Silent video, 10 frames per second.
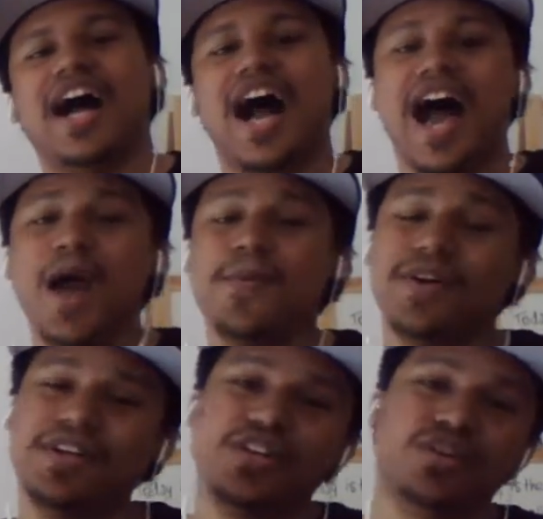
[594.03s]
I want
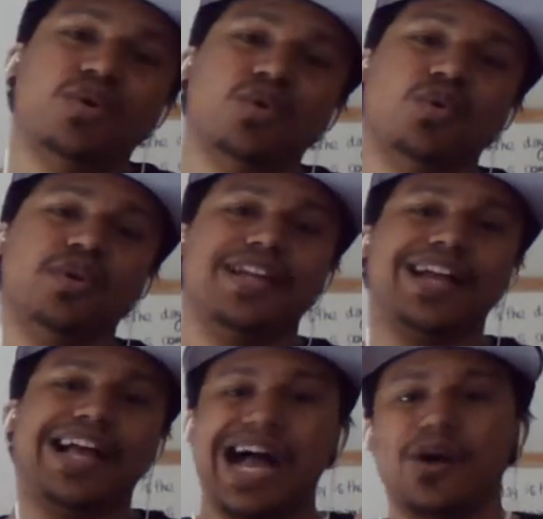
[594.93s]
to know
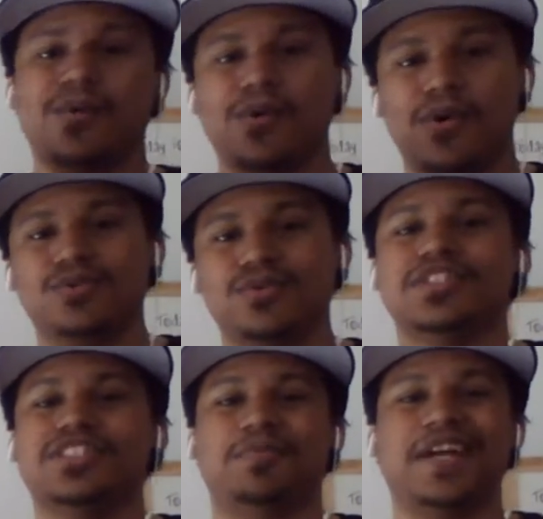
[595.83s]
how old
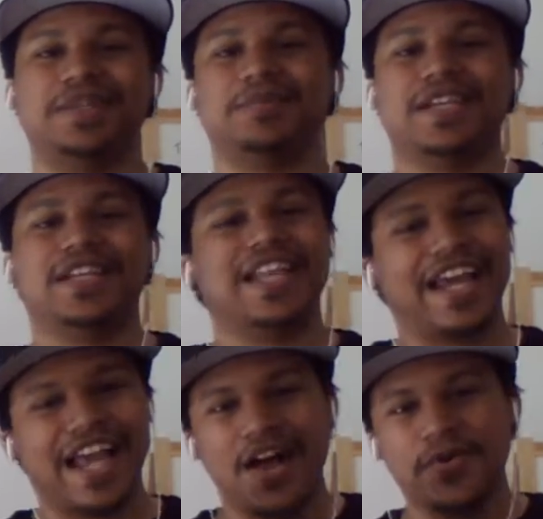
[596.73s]
is Spider-Man? Like
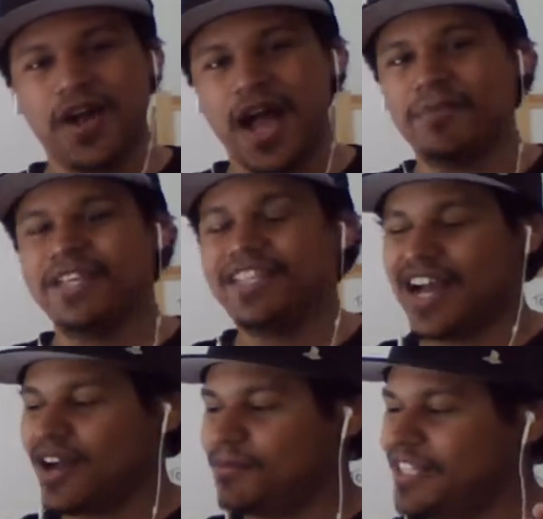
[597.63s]
how how many
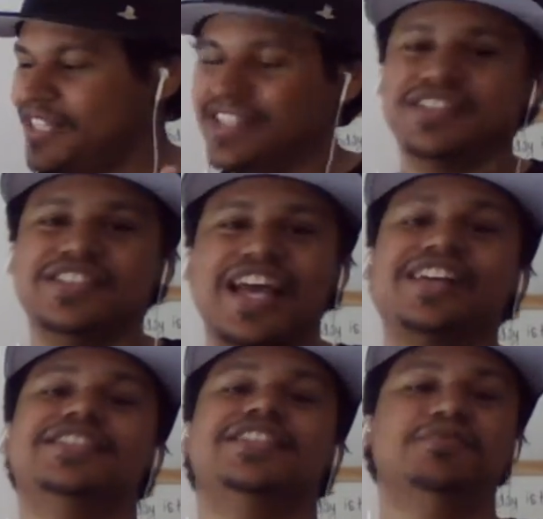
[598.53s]
how many years
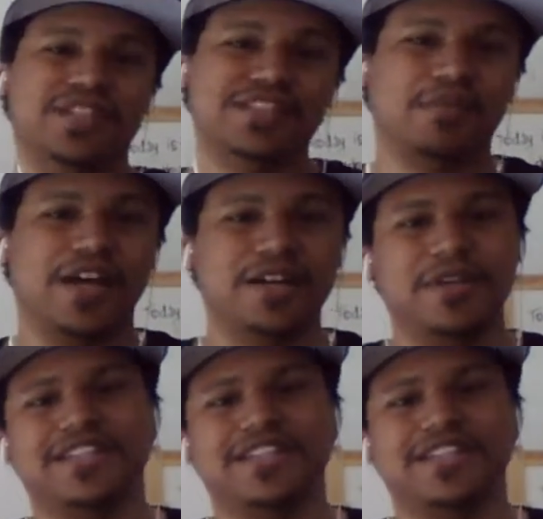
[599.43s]
has he been Spider-Man?